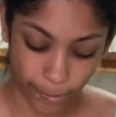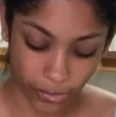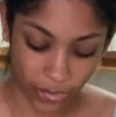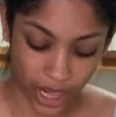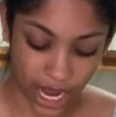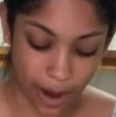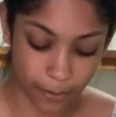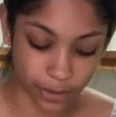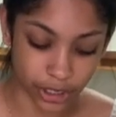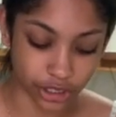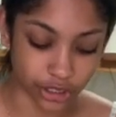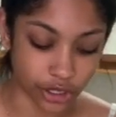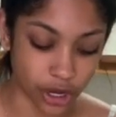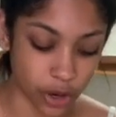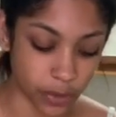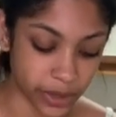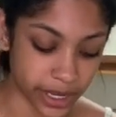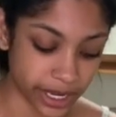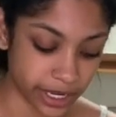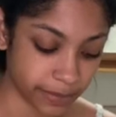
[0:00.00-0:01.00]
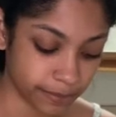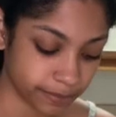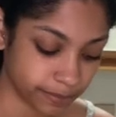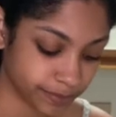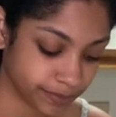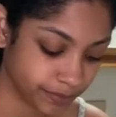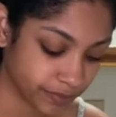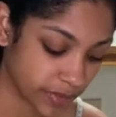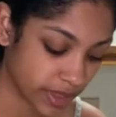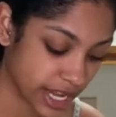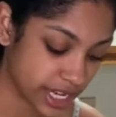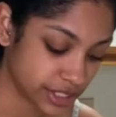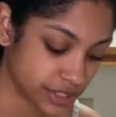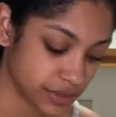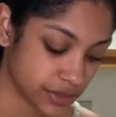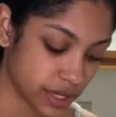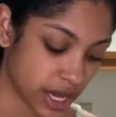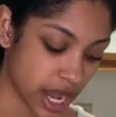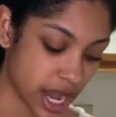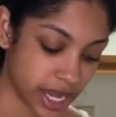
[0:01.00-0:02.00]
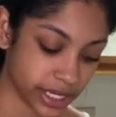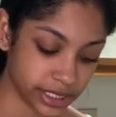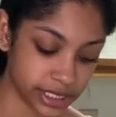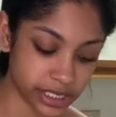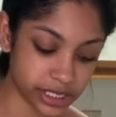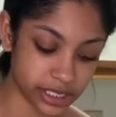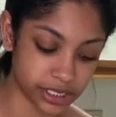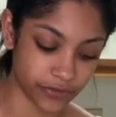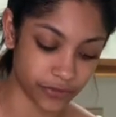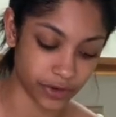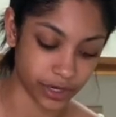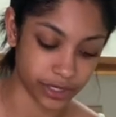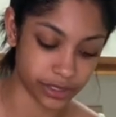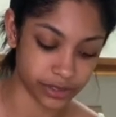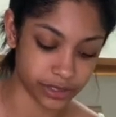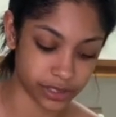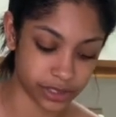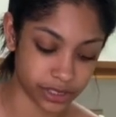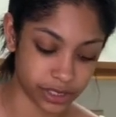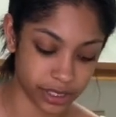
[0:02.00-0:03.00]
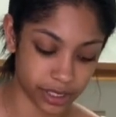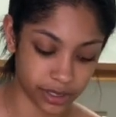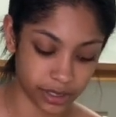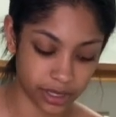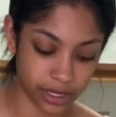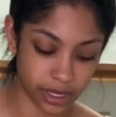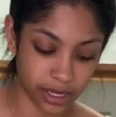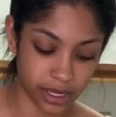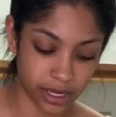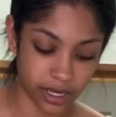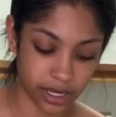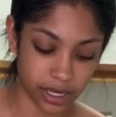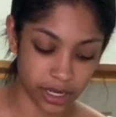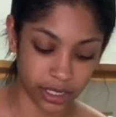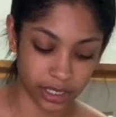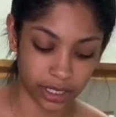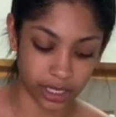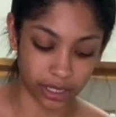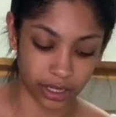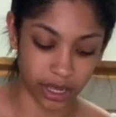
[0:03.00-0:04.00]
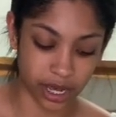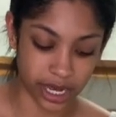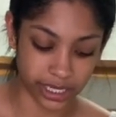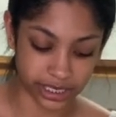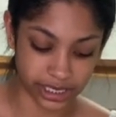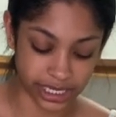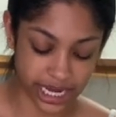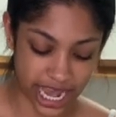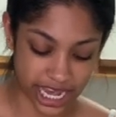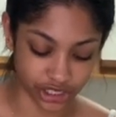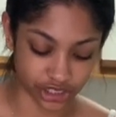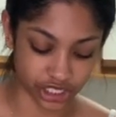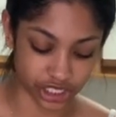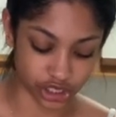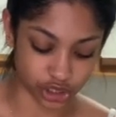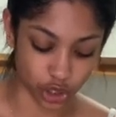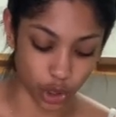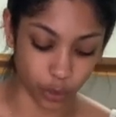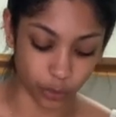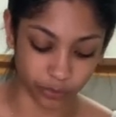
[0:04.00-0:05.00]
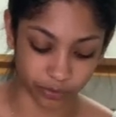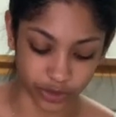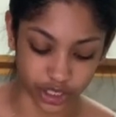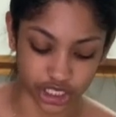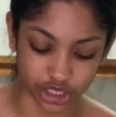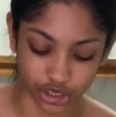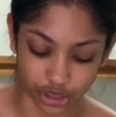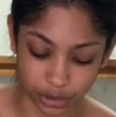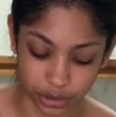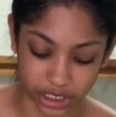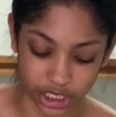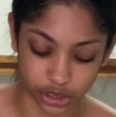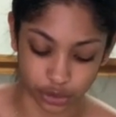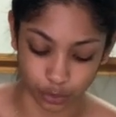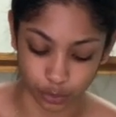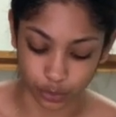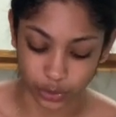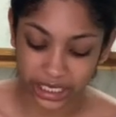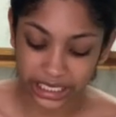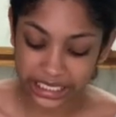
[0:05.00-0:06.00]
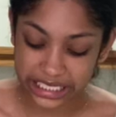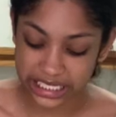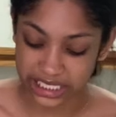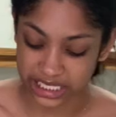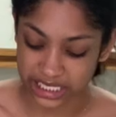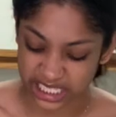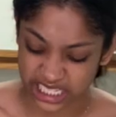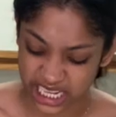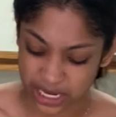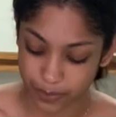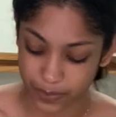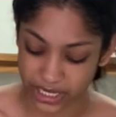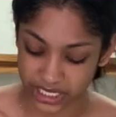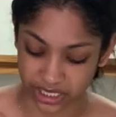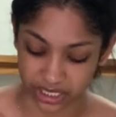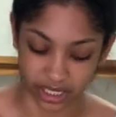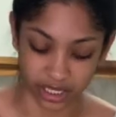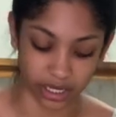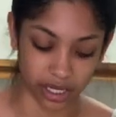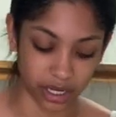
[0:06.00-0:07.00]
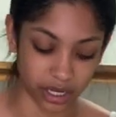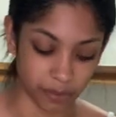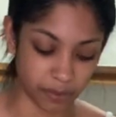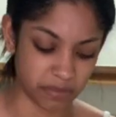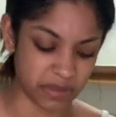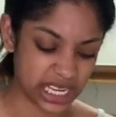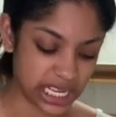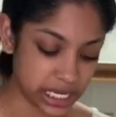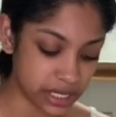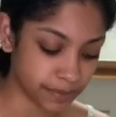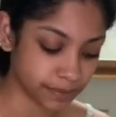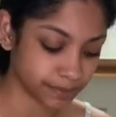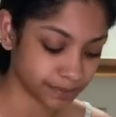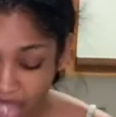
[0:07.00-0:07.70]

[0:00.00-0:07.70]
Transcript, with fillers: I'm gonna go in and do the onions first. Get a little onion action. So the juices really seep into the meat.